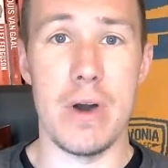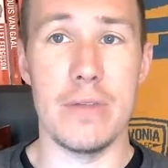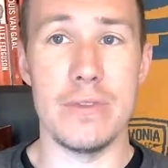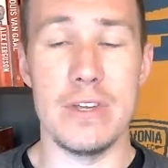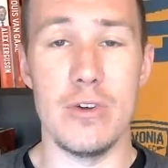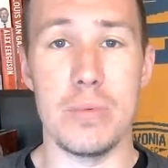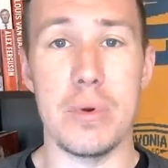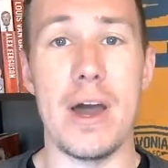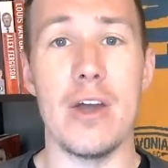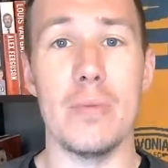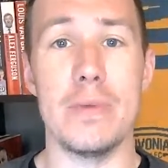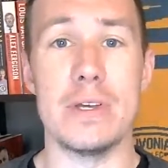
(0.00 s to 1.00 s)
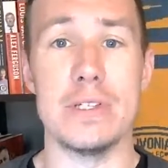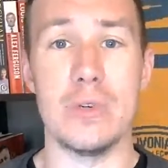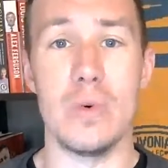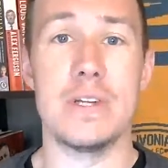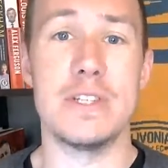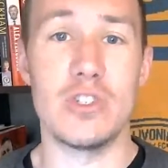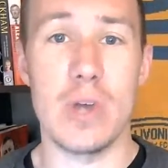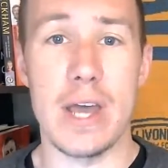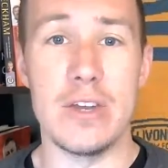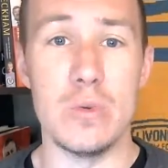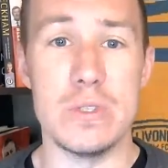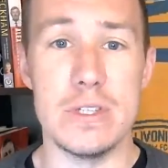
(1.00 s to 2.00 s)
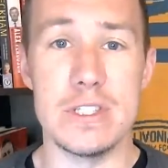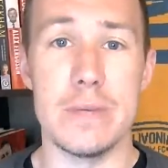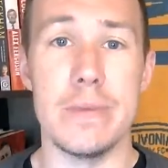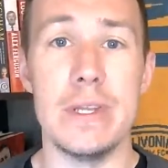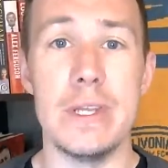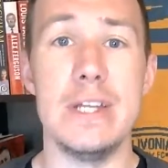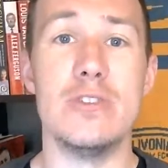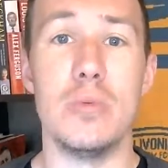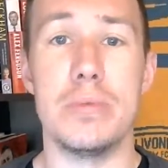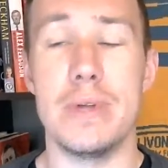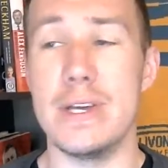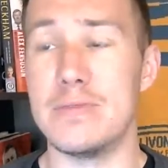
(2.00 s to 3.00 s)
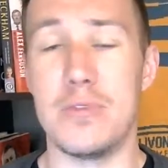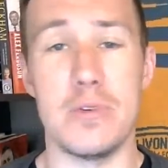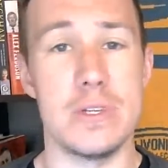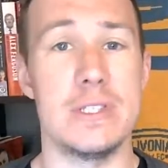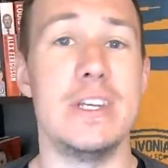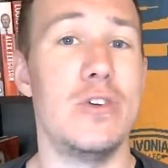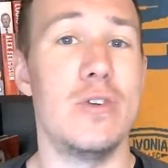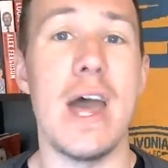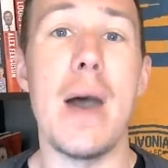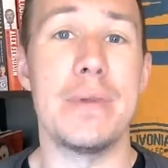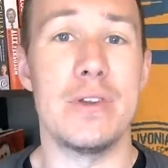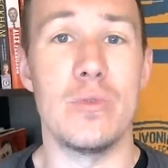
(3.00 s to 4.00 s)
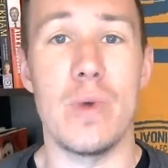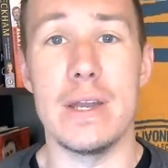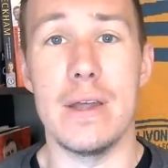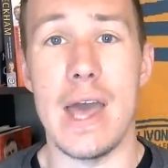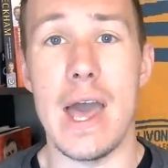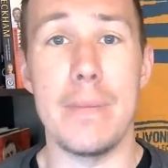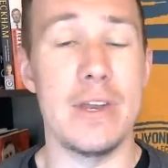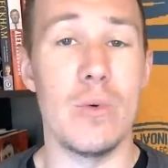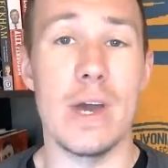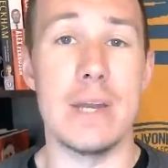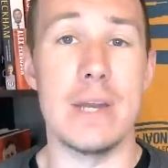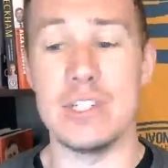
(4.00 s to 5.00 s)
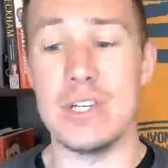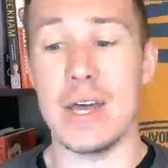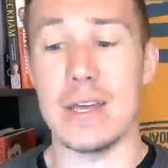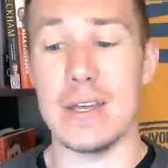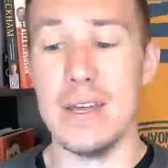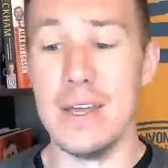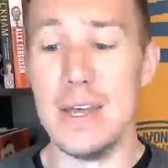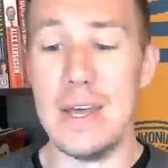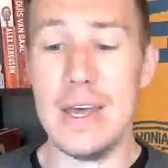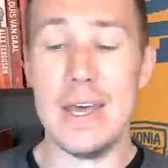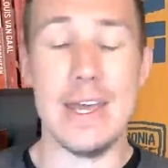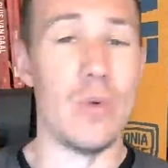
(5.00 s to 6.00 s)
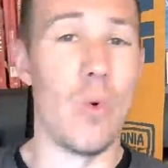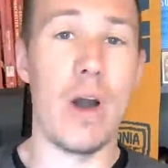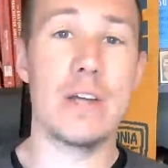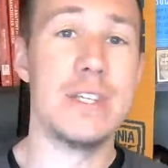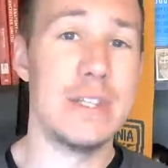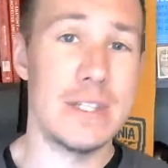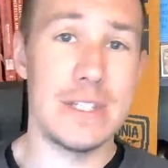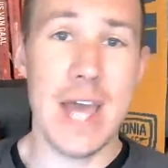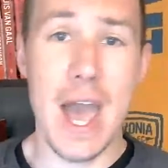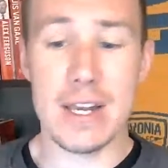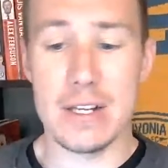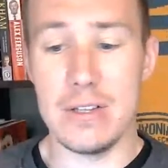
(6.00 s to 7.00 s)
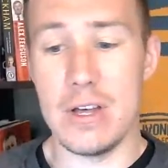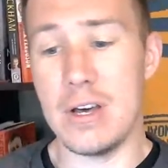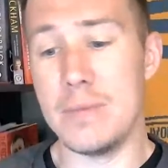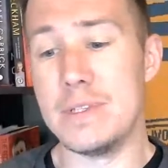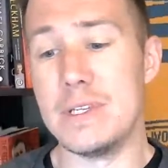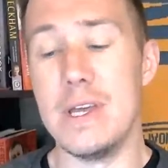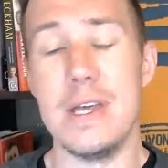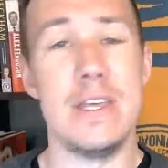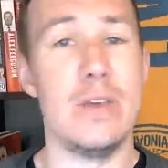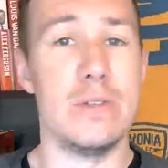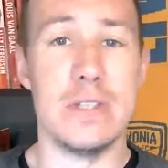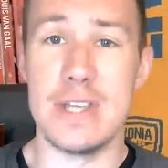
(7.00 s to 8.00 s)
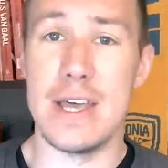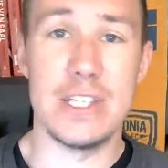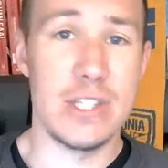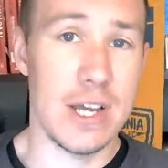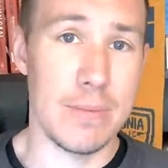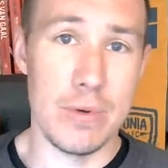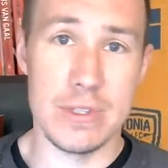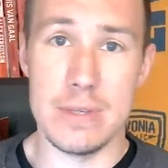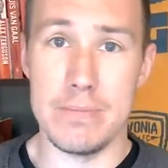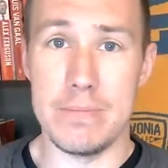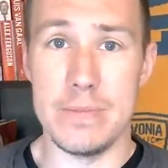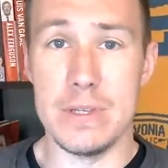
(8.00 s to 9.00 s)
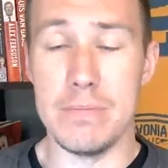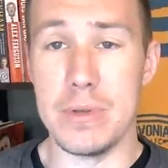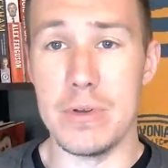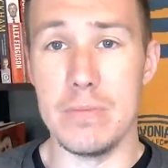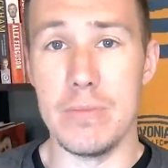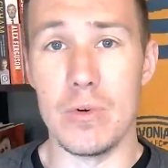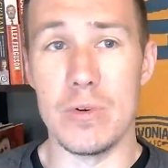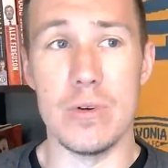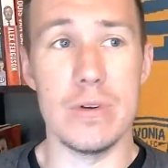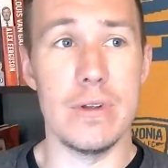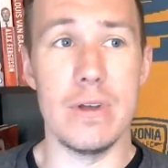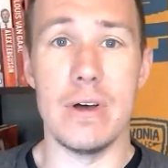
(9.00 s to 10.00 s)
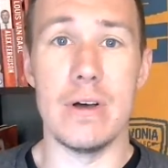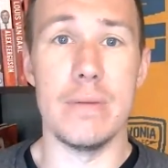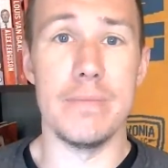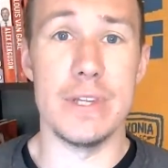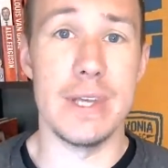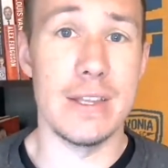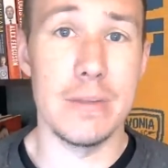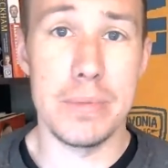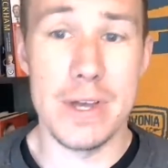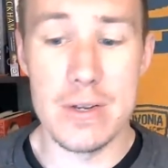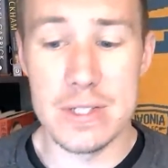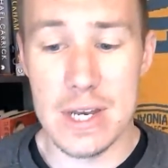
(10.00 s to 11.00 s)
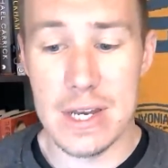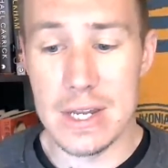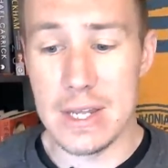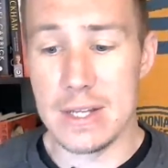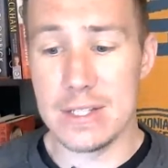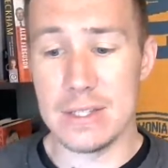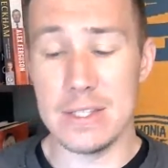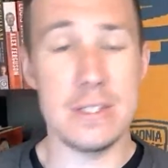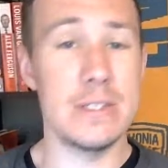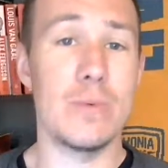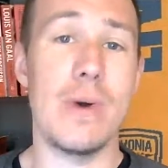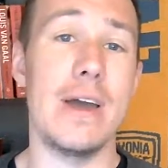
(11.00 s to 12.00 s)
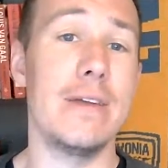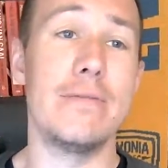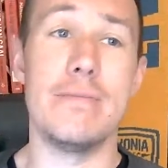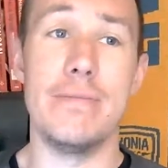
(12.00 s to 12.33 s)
bought the year prior because he wants to try a new system and needs new players for it. City are happy to write him a check. He walks into stacked clubs. He uses that checkbook to build more, to get the players that he needs. And this is why